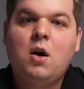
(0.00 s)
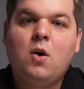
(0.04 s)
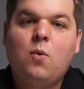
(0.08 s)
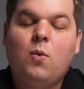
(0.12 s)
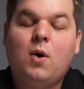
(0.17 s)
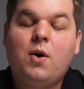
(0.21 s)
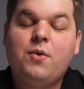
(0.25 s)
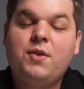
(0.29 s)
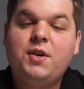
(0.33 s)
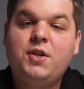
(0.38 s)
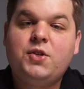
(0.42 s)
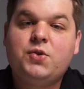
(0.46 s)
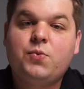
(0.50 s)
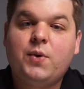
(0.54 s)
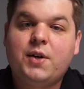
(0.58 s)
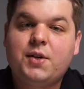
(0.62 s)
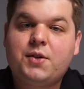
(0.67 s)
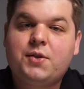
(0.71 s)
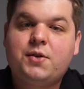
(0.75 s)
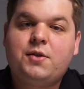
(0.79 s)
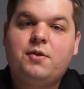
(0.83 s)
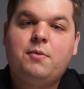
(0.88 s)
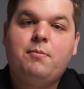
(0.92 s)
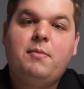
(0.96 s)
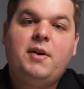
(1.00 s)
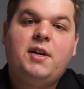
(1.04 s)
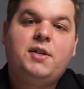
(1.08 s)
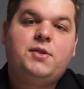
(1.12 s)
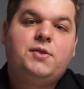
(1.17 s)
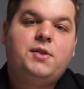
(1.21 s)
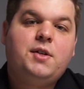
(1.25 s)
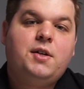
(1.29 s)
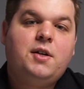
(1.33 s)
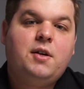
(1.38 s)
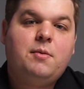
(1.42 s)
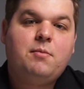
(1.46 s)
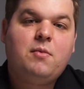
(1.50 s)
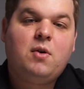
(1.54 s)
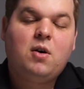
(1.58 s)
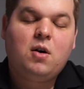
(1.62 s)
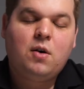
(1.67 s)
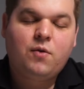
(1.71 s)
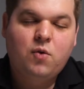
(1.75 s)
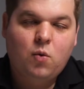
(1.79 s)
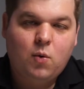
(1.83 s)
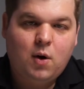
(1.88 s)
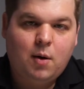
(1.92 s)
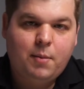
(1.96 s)
While these risks may seem
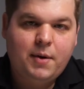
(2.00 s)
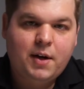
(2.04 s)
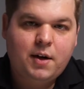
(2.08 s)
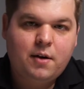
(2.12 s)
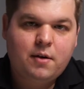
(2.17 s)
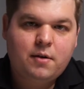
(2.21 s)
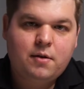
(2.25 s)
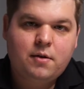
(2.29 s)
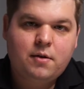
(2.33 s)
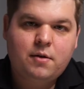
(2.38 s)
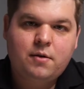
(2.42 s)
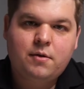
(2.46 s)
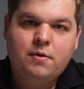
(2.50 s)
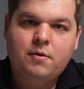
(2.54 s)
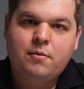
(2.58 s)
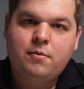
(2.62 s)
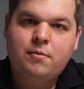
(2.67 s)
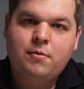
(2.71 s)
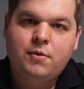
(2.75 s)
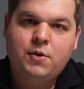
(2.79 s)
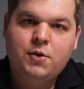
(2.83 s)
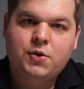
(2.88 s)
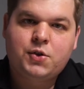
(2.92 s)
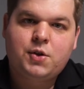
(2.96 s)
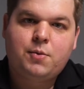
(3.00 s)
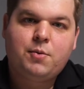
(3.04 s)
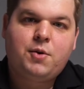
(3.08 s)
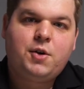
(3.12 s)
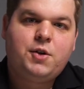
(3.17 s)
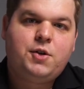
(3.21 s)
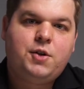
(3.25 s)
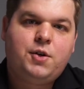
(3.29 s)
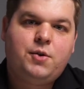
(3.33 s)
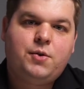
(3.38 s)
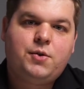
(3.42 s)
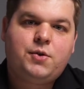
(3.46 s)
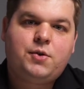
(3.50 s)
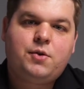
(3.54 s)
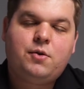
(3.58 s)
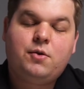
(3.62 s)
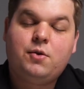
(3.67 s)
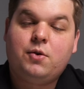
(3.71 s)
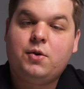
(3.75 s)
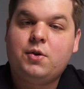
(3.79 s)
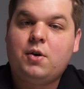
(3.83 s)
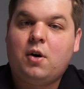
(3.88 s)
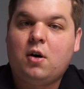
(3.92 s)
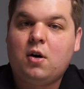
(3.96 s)
overwhelming, there's some good news.
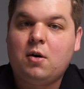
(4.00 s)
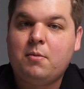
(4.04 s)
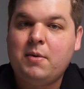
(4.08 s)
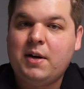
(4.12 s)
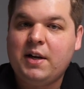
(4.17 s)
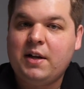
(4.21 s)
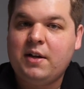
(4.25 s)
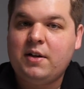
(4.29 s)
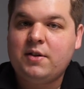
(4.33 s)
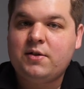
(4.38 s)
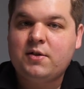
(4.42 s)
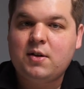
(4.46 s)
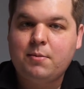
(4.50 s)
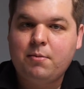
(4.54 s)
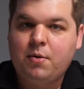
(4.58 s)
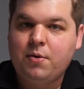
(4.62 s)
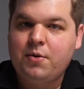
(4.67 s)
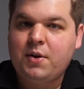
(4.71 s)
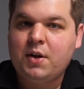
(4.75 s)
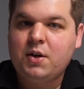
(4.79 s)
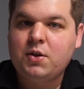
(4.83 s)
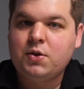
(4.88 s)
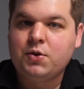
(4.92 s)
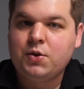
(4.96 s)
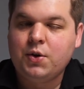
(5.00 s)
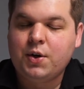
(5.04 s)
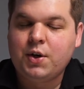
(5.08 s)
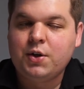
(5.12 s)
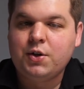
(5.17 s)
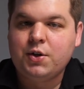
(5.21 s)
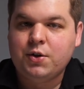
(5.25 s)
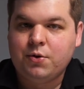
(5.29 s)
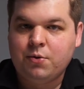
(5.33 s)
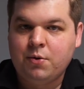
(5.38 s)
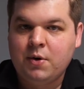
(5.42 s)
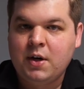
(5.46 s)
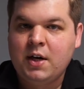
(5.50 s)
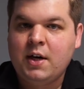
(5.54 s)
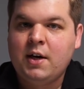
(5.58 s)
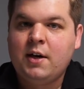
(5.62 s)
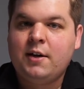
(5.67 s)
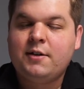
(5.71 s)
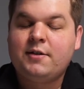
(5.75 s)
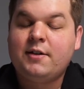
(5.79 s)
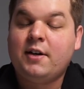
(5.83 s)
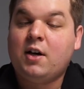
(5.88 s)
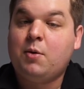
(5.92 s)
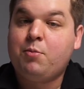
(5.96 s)
There are many simple things you can do
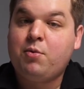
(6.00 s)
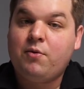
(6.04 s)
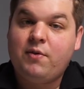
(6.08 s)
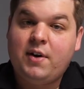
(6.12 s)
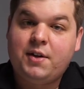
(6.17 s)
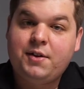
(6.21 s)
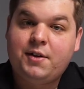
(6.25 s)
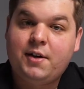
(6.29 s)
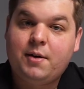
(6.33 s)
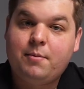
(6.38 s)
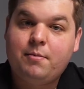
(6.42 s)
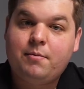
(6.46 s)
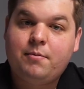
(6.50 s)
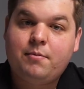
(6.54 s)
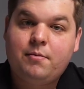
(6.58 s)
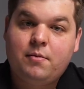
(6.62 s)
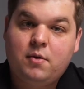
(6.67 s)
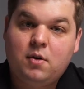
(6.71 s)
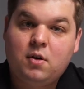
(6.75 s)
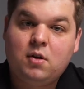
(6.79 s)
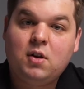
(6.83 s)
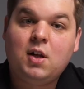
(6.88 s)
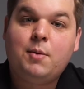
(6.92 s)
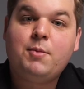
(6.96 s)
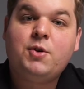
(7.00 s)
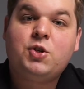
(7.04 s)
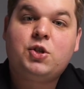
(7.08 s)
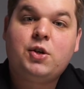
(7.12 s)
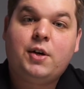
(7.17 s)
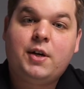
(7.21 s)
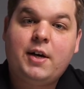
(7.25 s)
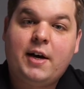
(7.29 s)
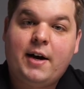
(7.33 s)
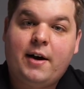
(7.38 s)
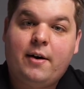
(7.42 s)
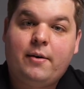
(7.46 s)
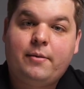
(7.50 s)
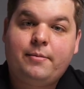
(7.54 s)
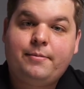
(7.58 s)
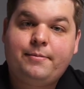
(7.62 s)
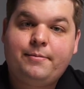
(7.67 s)
to help prevent them. Let me show you how.